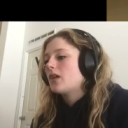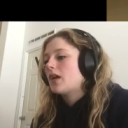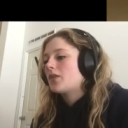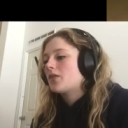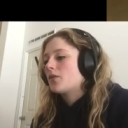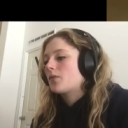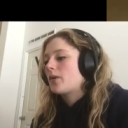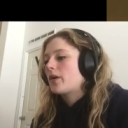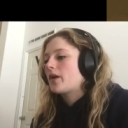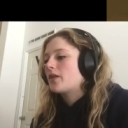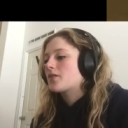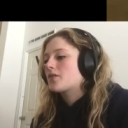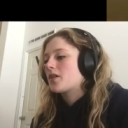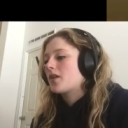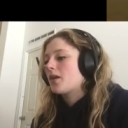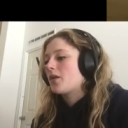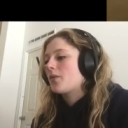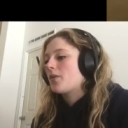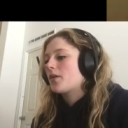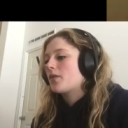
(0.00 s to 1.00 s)
At the ranch
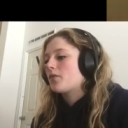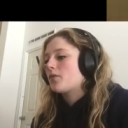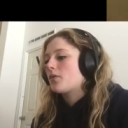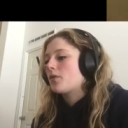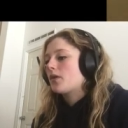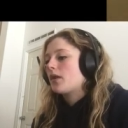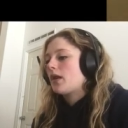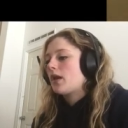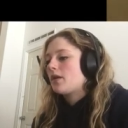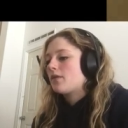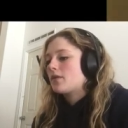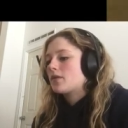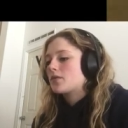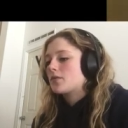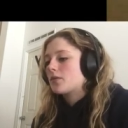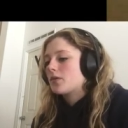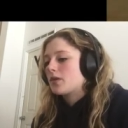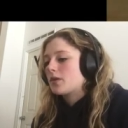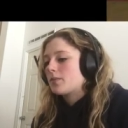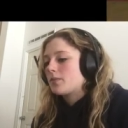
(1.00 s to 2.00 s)
that I work for, they have this
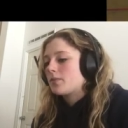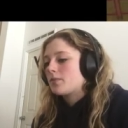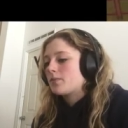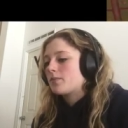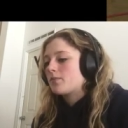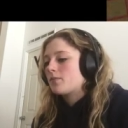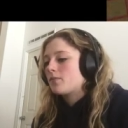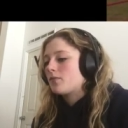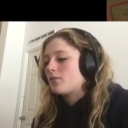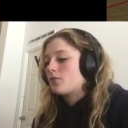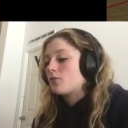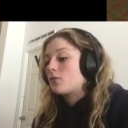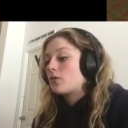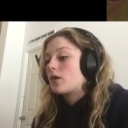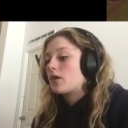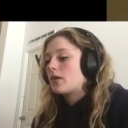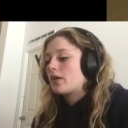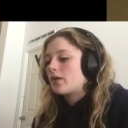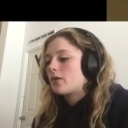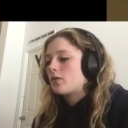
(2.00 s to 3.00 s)
really,
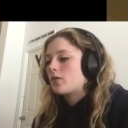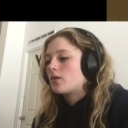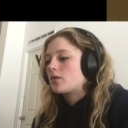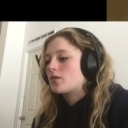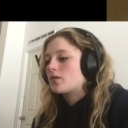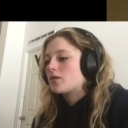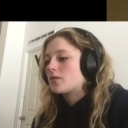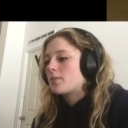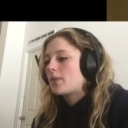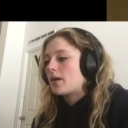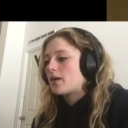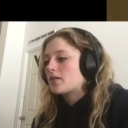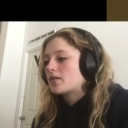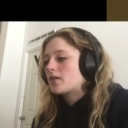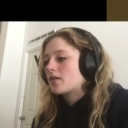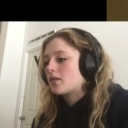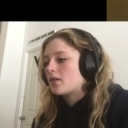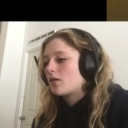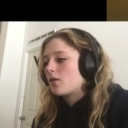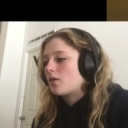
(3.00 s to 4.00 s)
really gorgeous
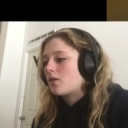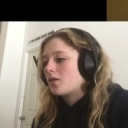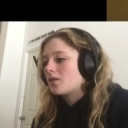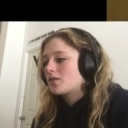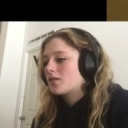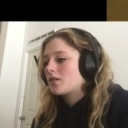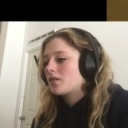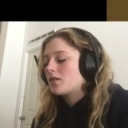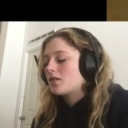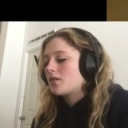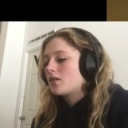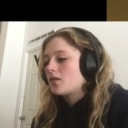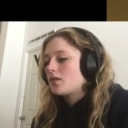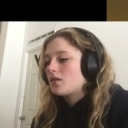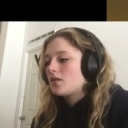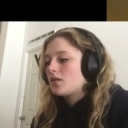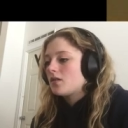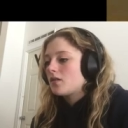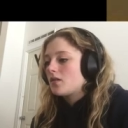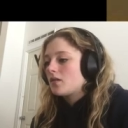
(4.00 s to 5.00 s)
buckskin colt.
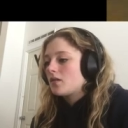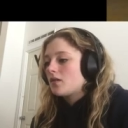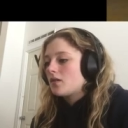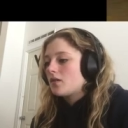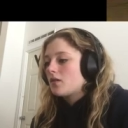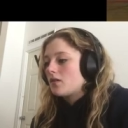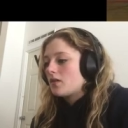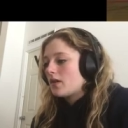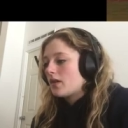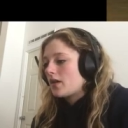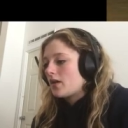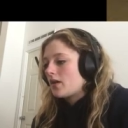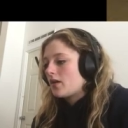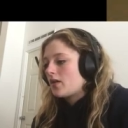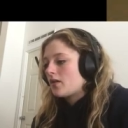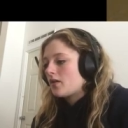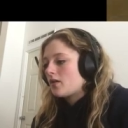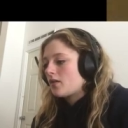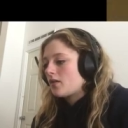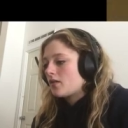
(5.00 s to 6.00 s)

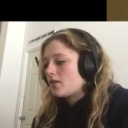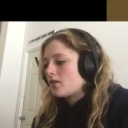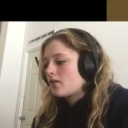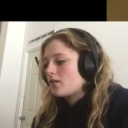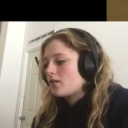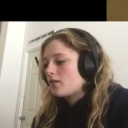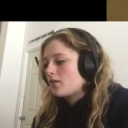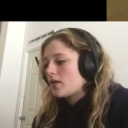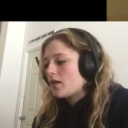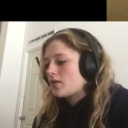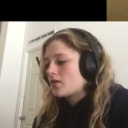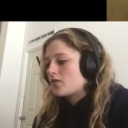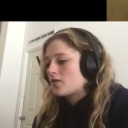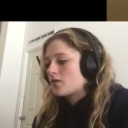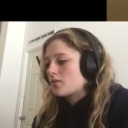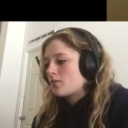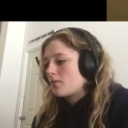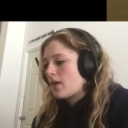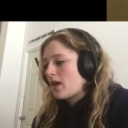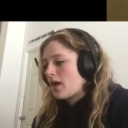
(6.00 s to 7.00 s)
And he's
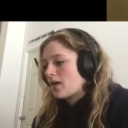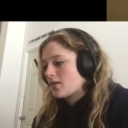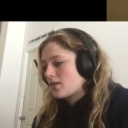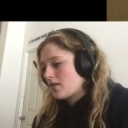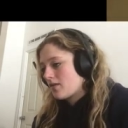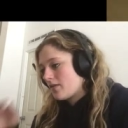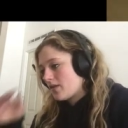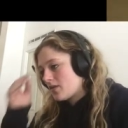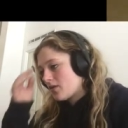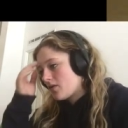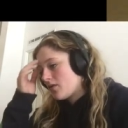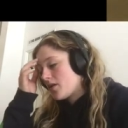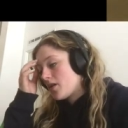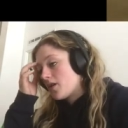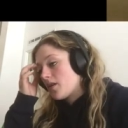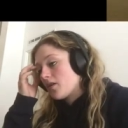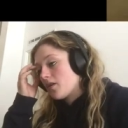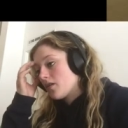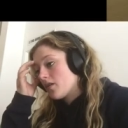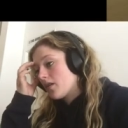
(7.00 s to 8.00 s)
just massive. He's only a
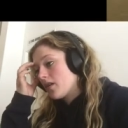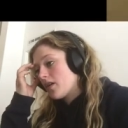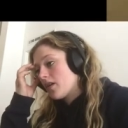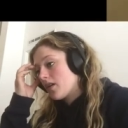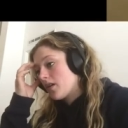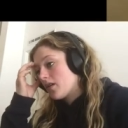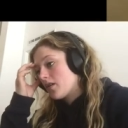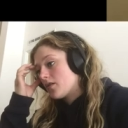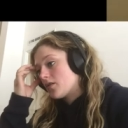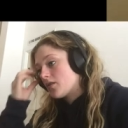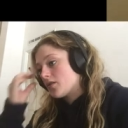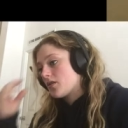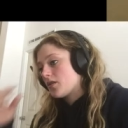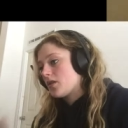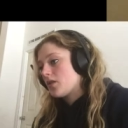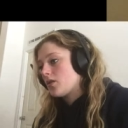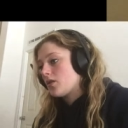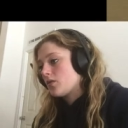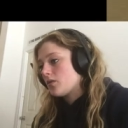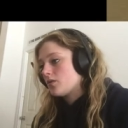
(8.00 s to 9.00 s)
yearling and he's just
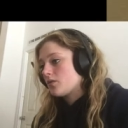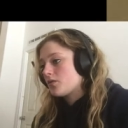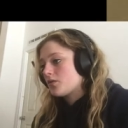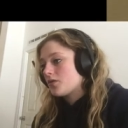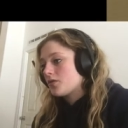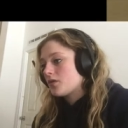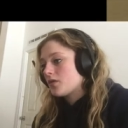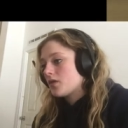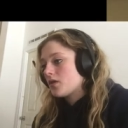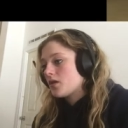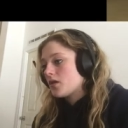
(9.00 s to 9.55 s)
huge.